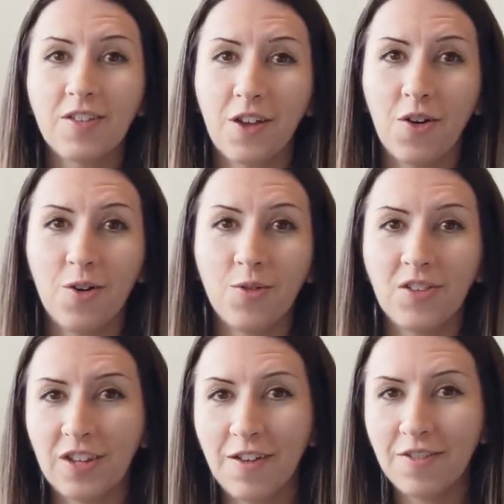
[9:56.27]
its own
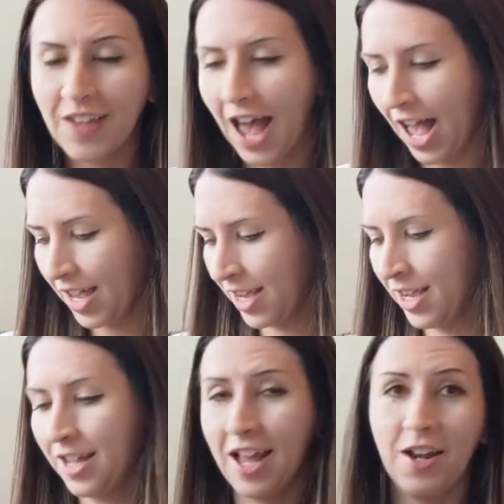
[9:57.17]
stuff sack,
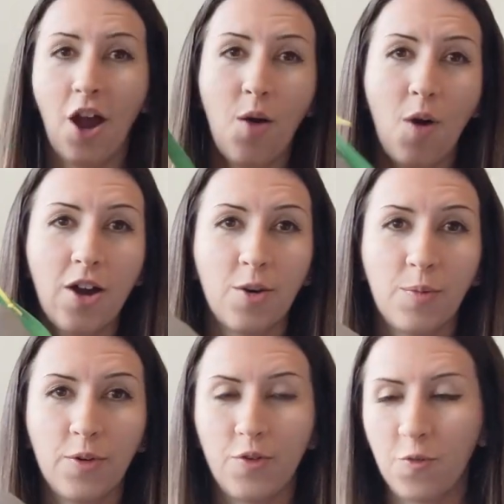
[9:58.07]
not
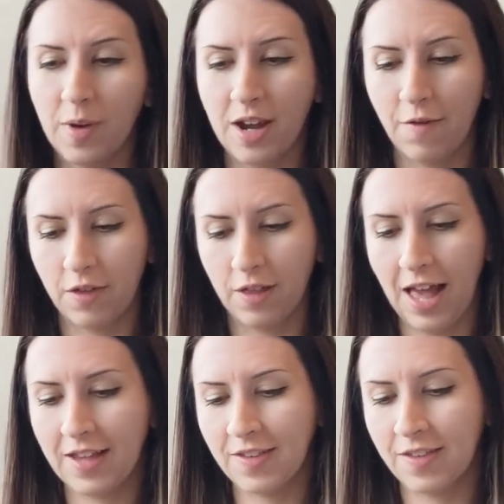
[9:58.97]
waterproof, but
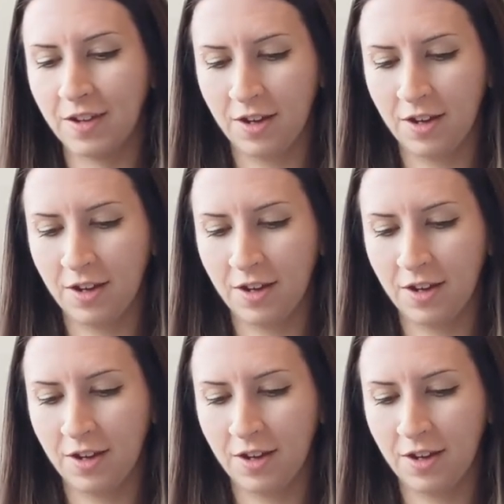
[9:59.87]
nevertheless